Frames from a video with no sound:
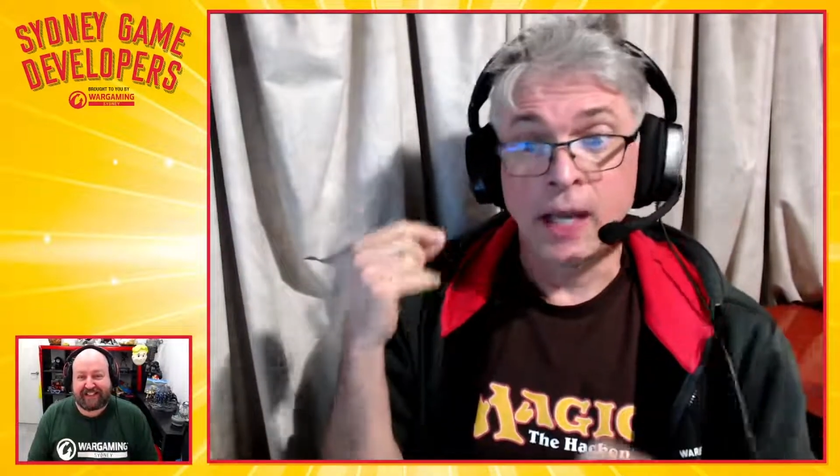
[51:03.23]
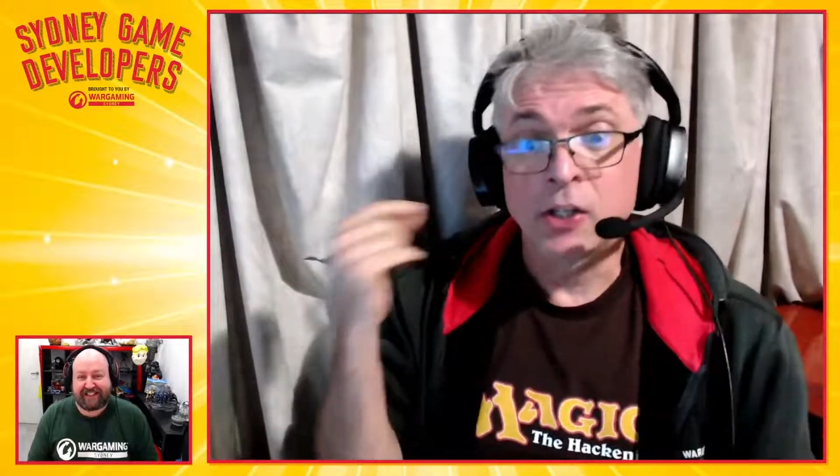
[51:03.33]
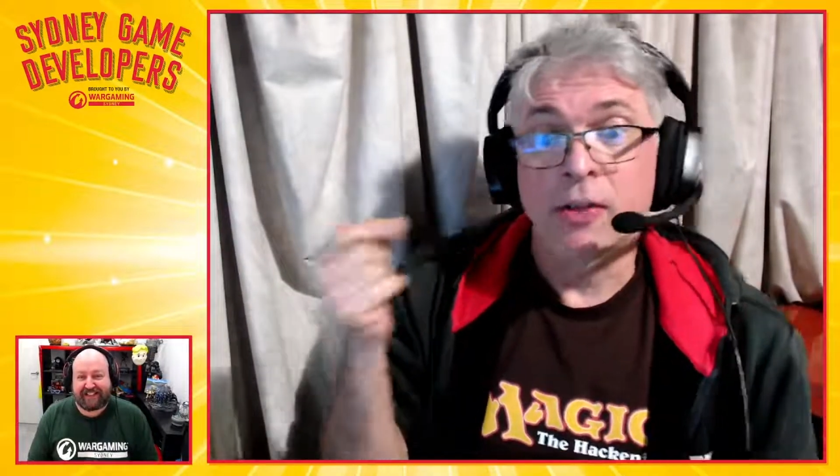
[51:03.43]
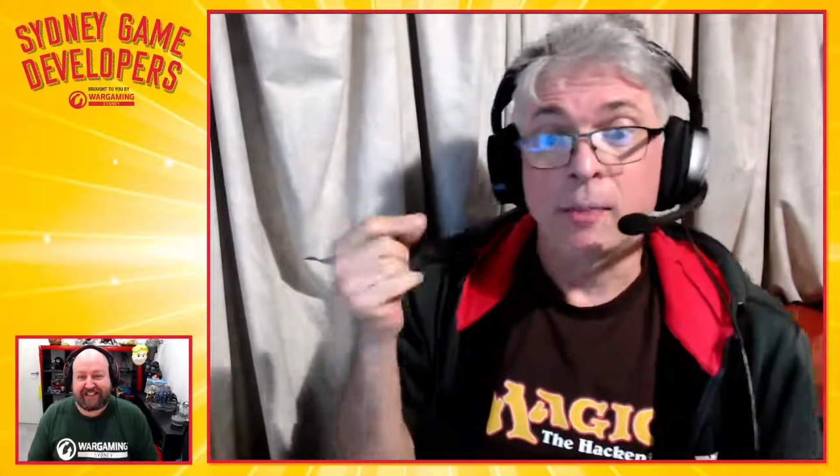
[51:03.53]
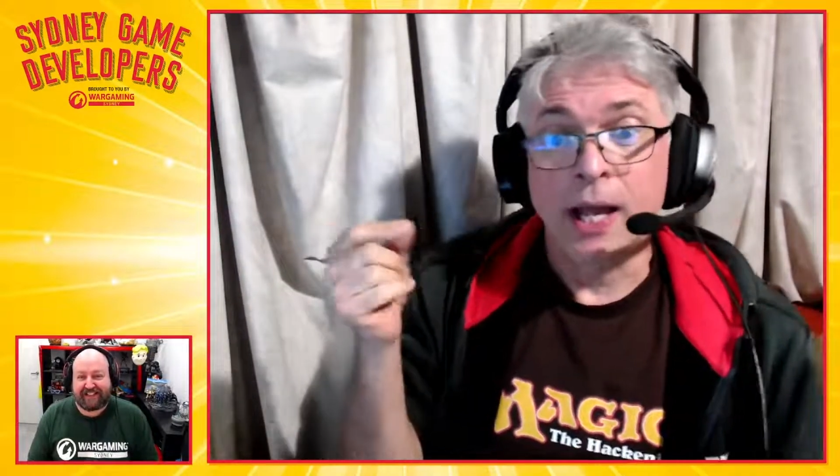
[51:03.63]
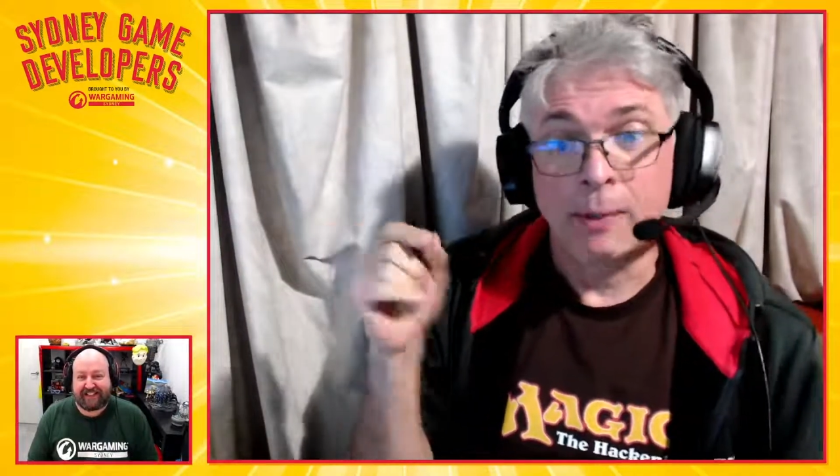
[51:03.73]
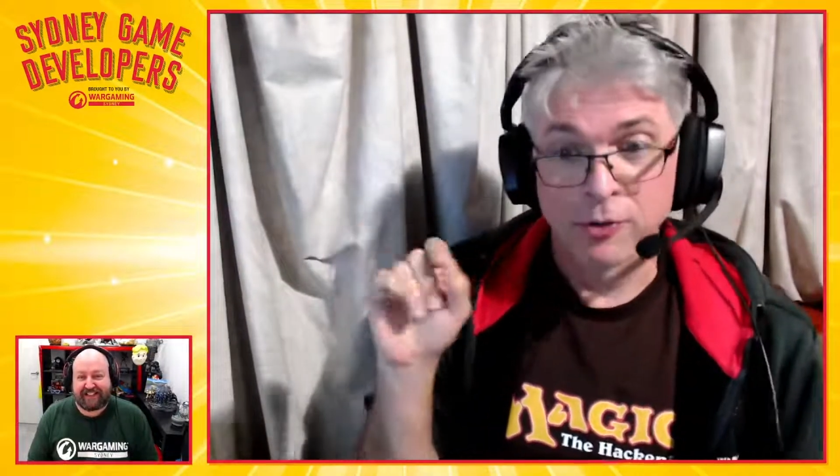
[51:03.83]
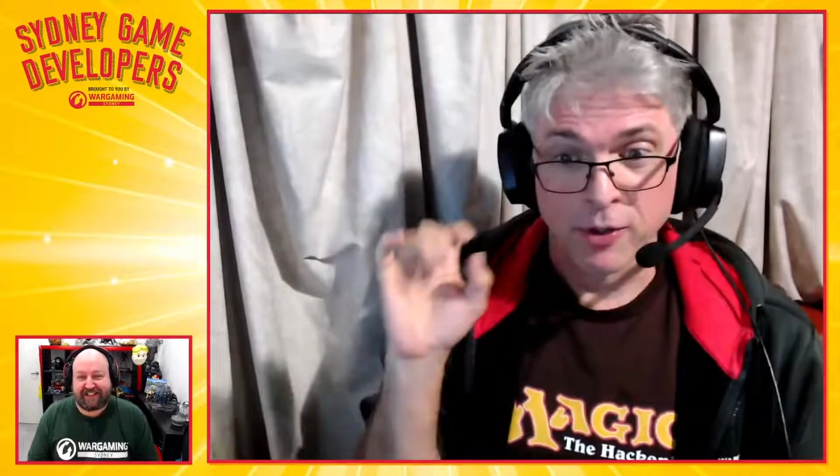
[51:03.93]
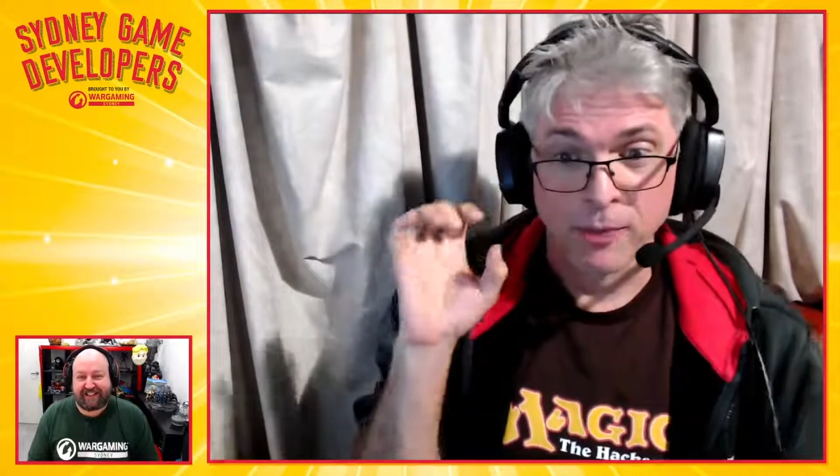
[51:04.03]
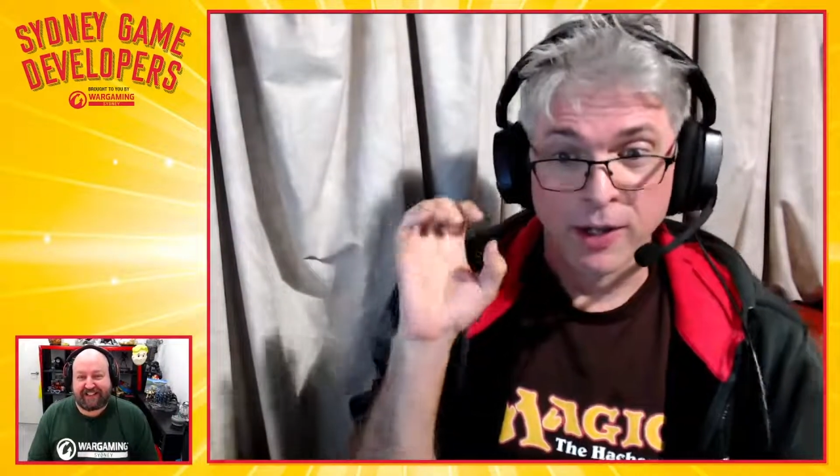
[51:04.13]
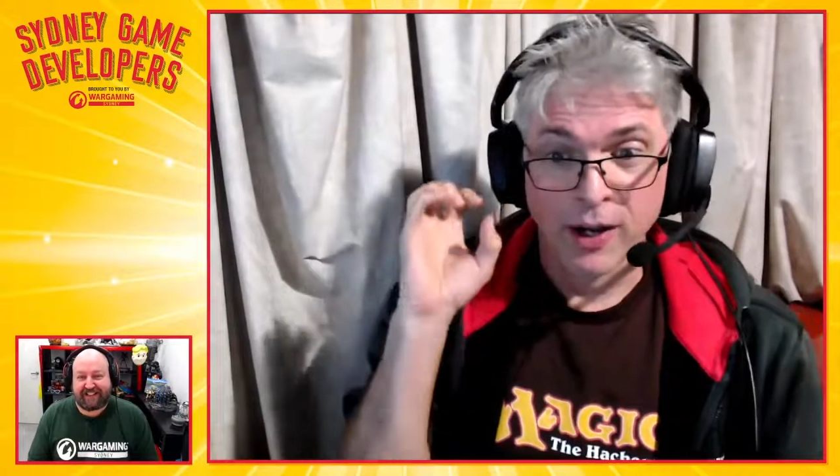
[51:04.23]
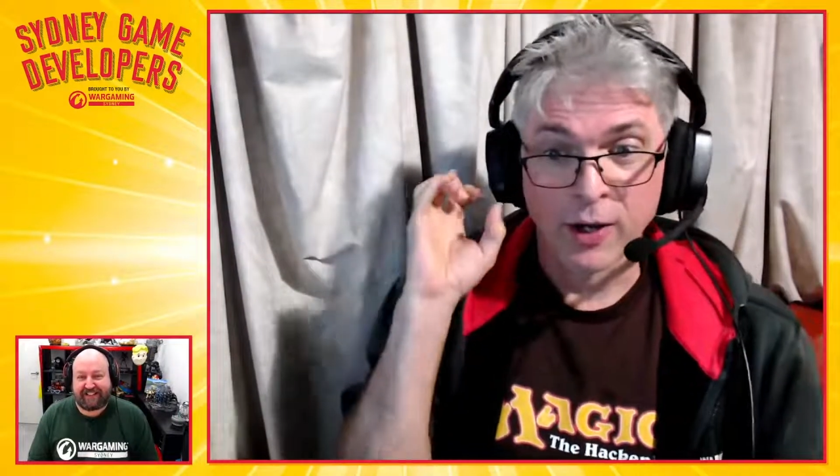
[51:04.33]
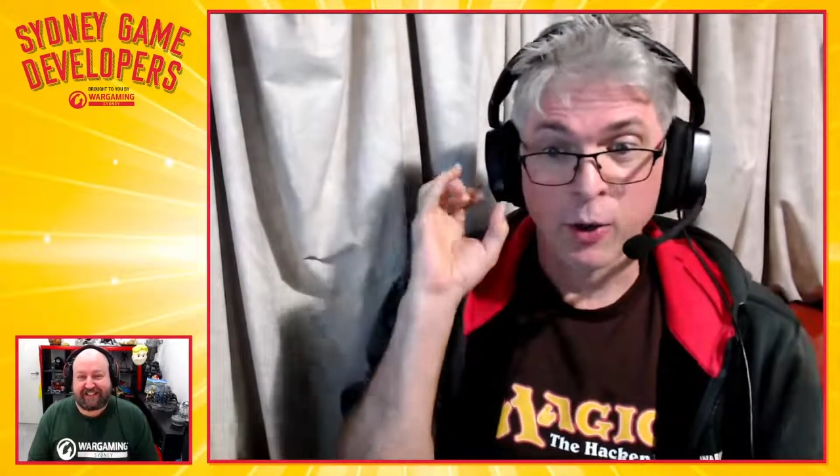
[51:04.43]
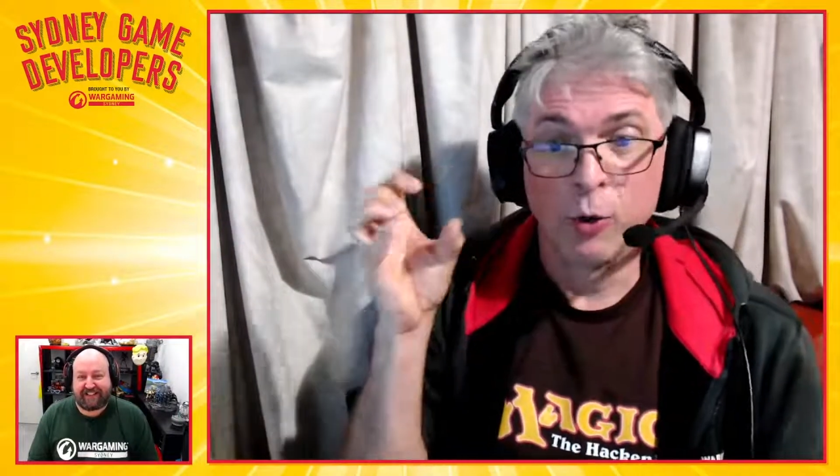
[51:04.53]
Each of them comes from a